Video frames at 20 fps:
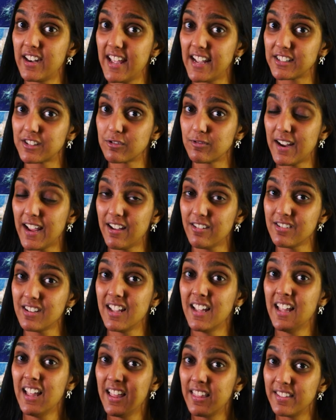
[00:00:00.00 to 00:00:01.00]
next round?
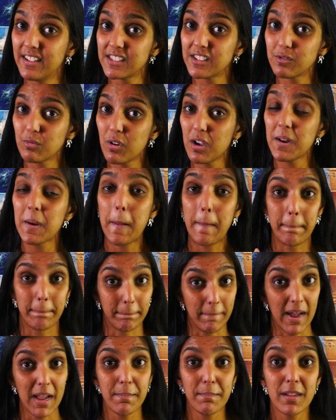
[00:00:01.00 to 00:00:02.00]
This one
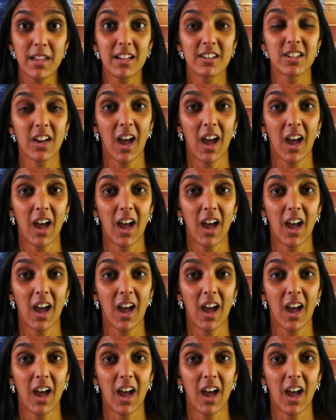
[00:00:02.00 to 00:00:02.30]
might be a